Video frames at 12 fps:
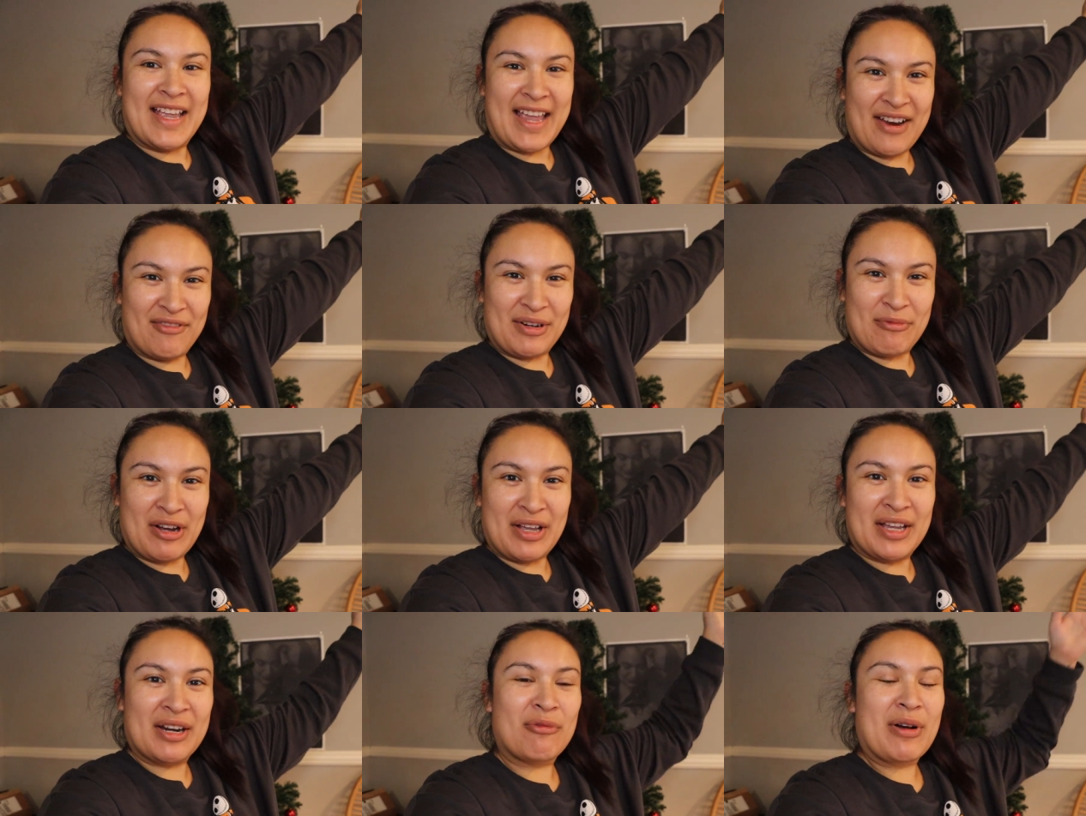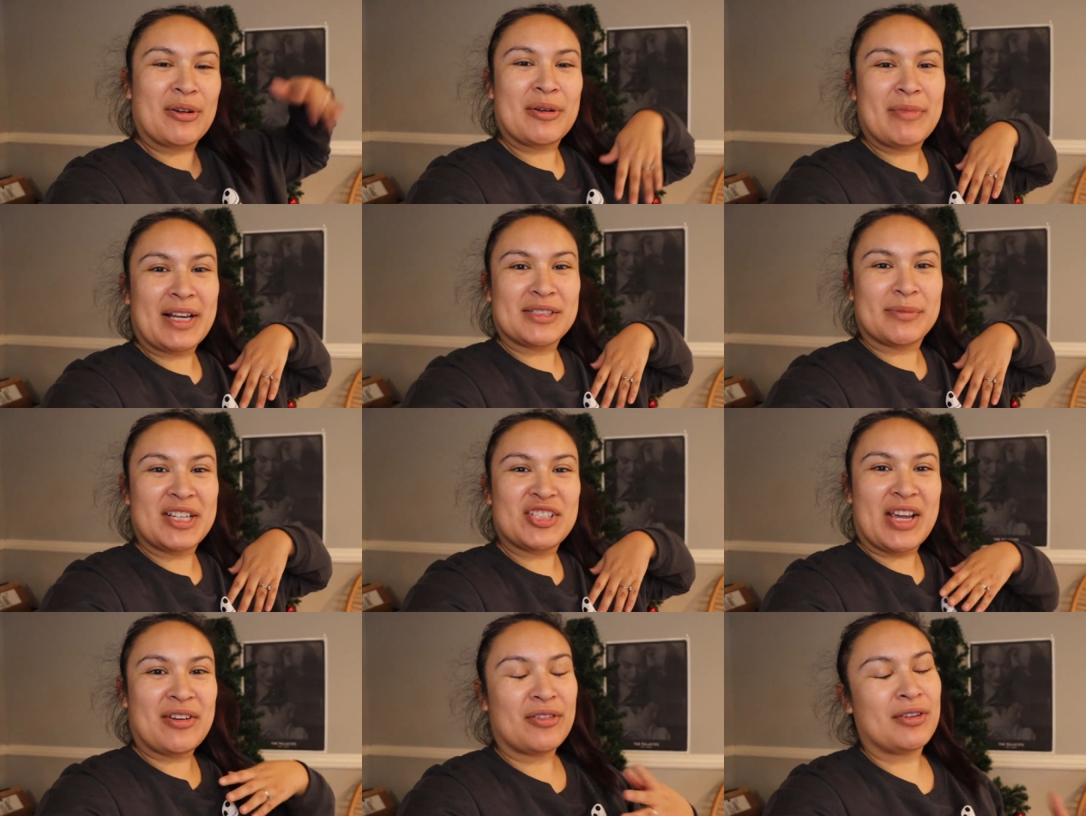Hey everyone, welcome back to my
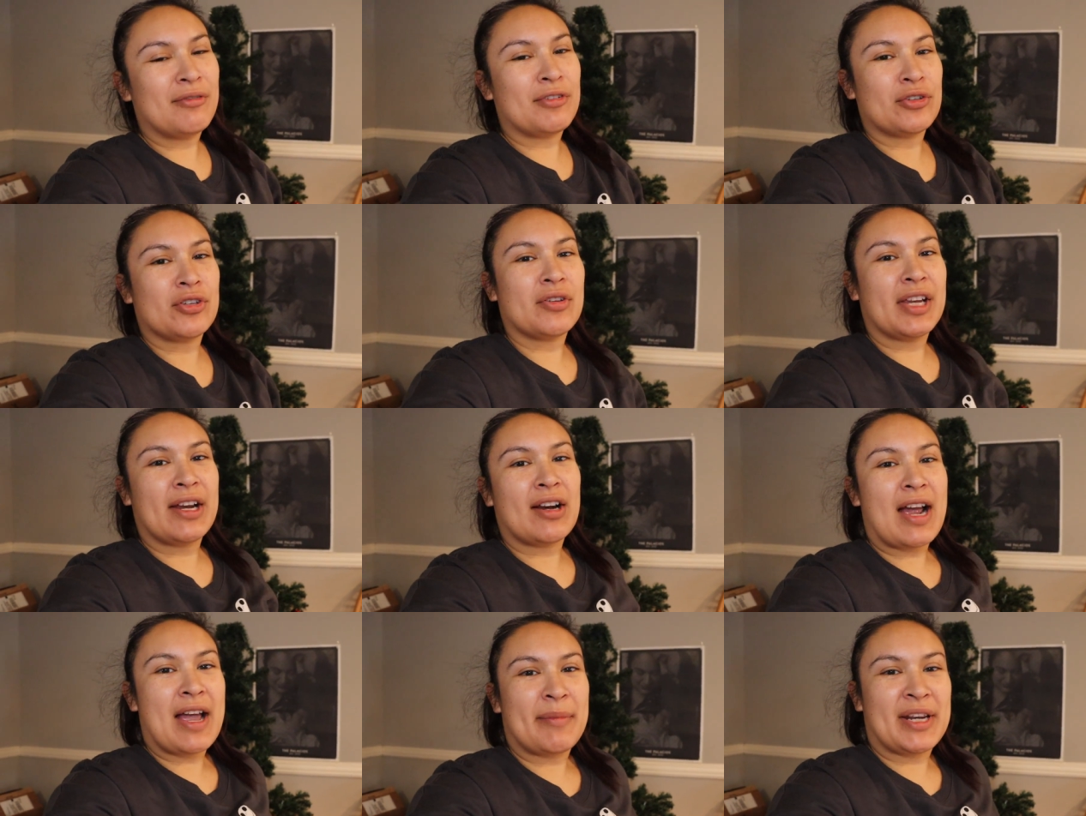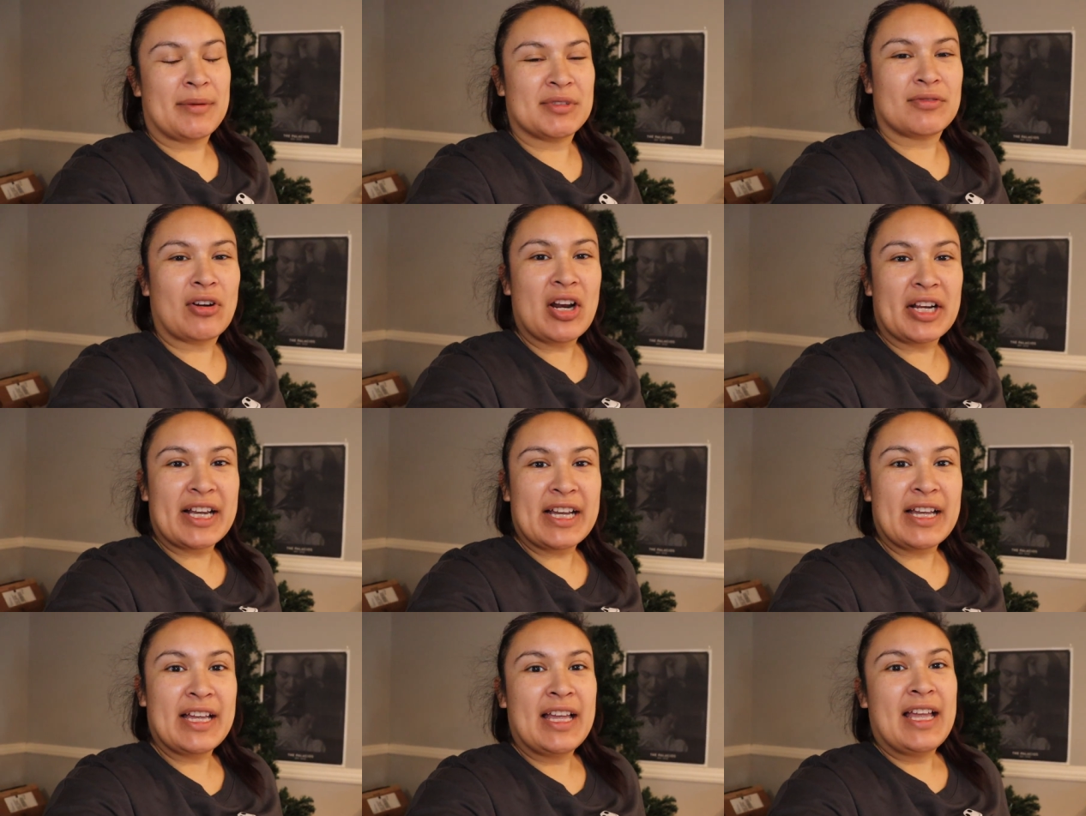channel, and if you're new here, hi, my name is
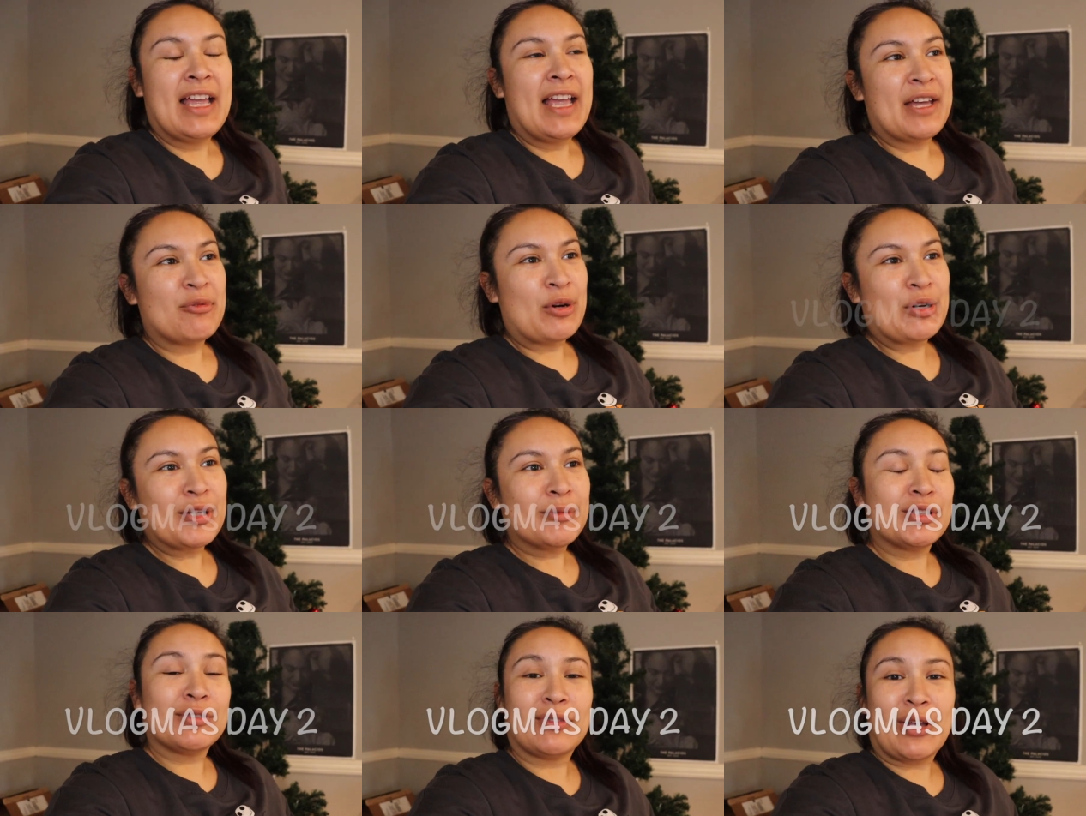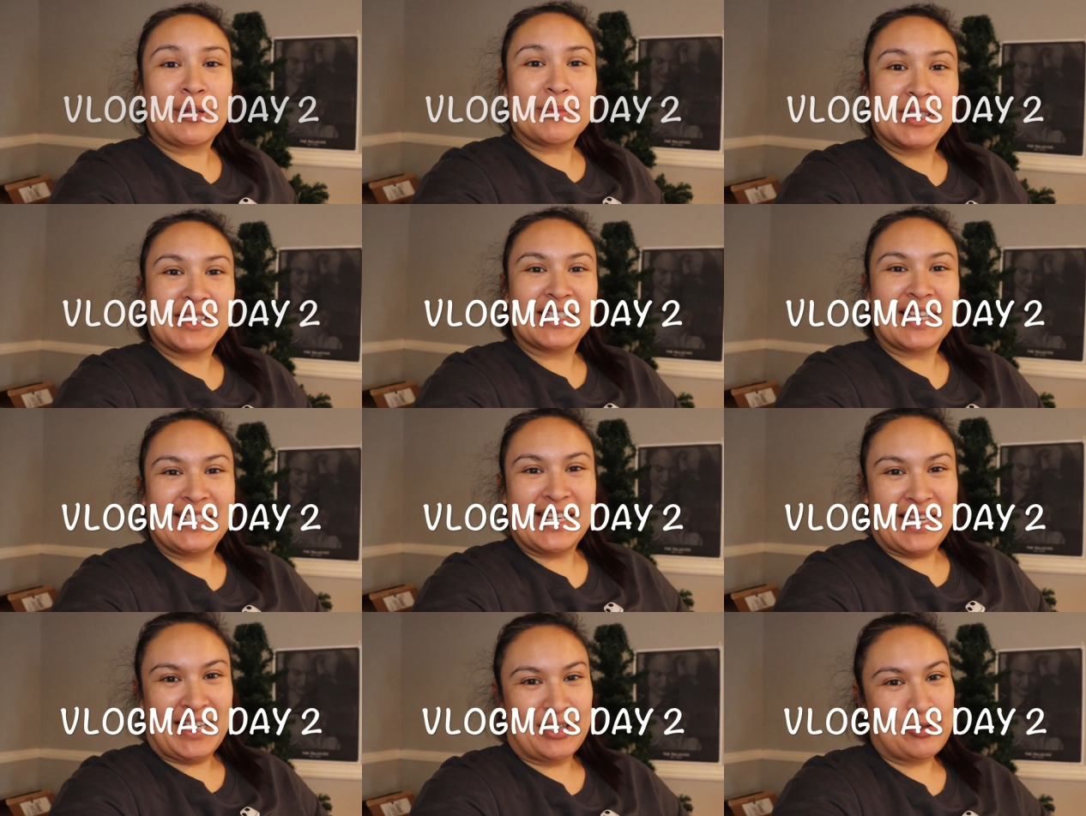Veronica and welcome to Vlogmas
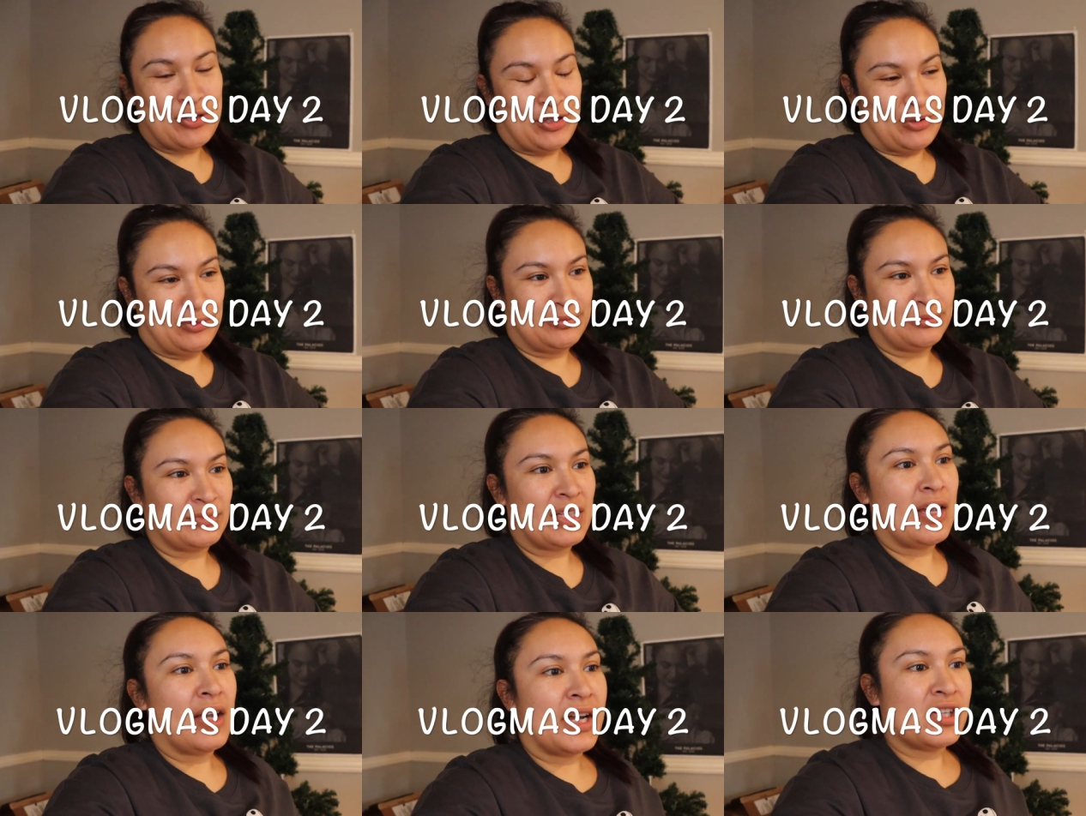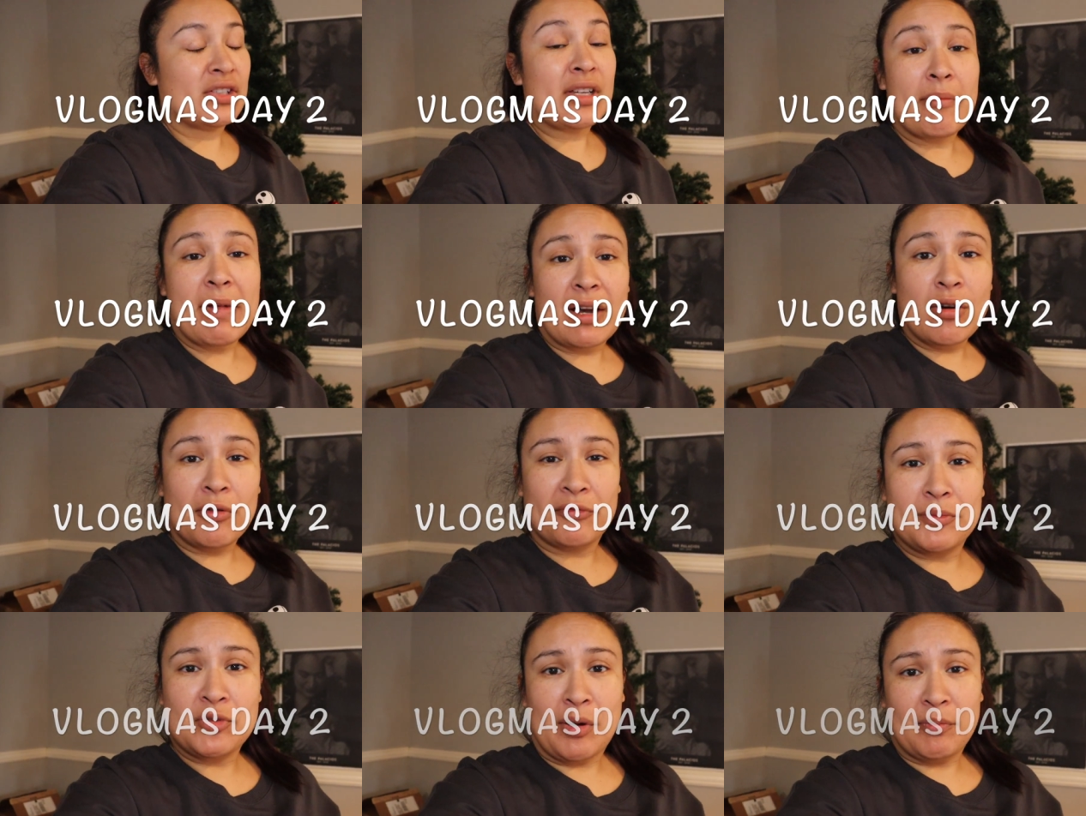Day 2. I just got back home
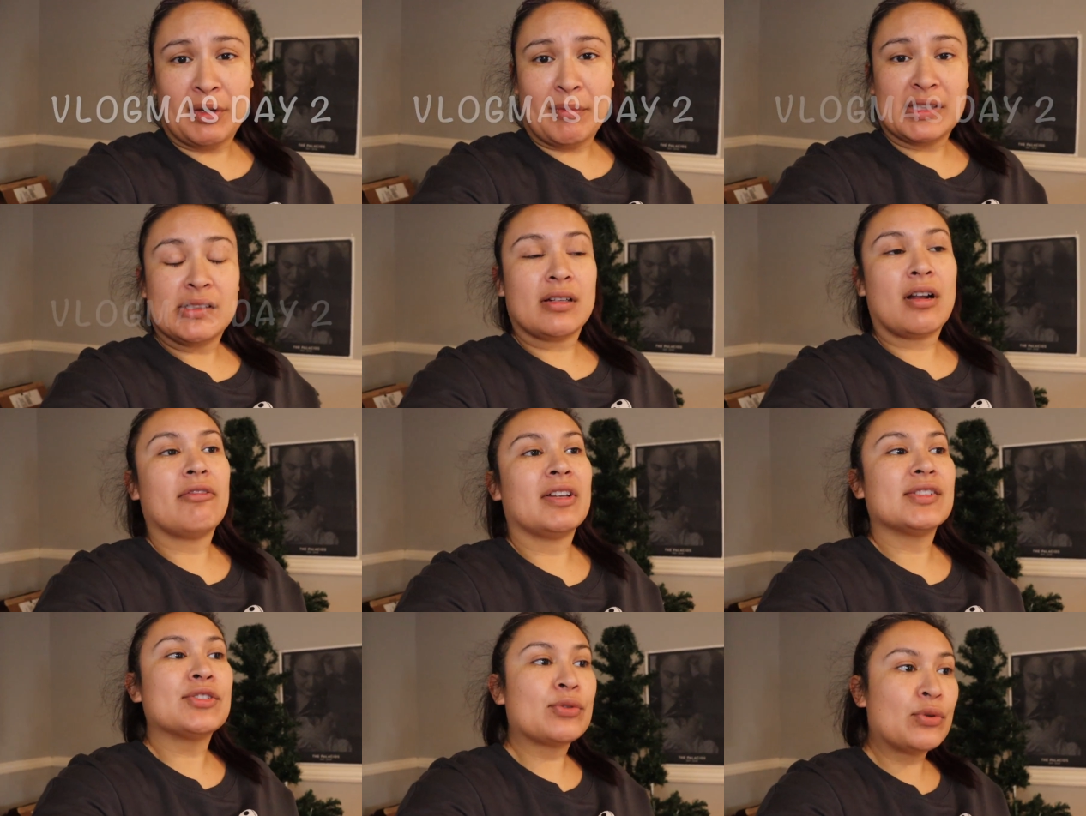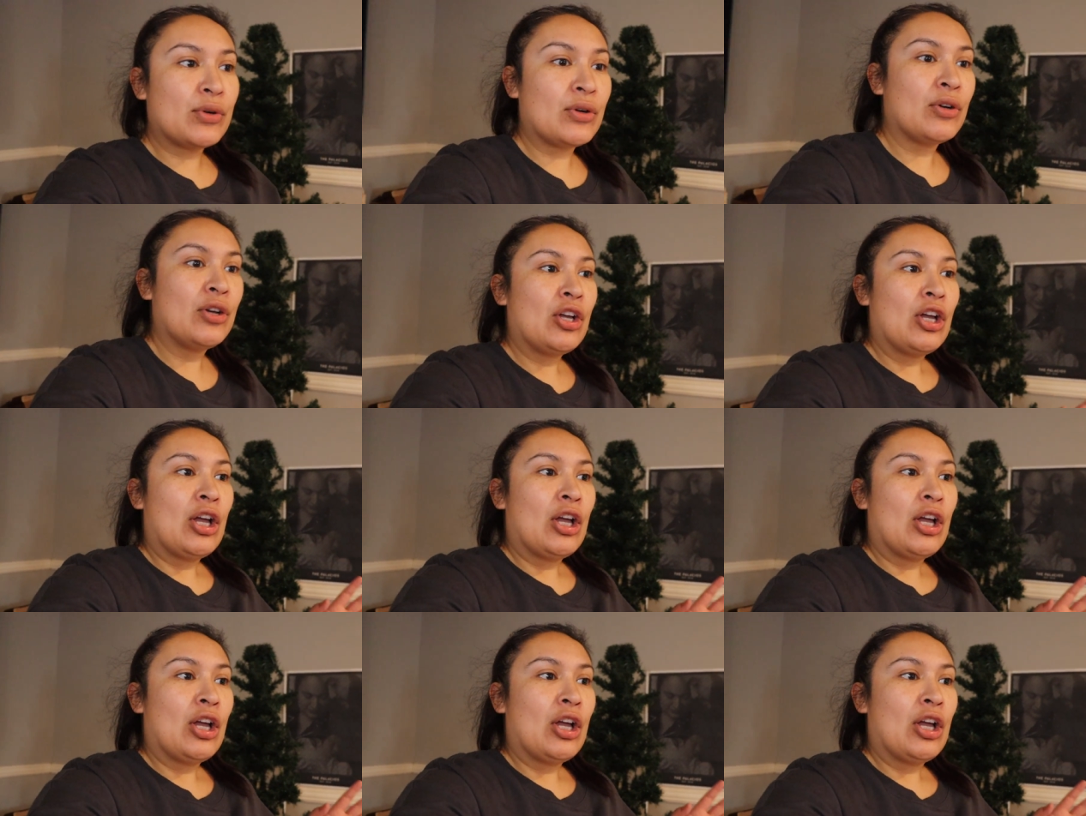from dropping my son off at school,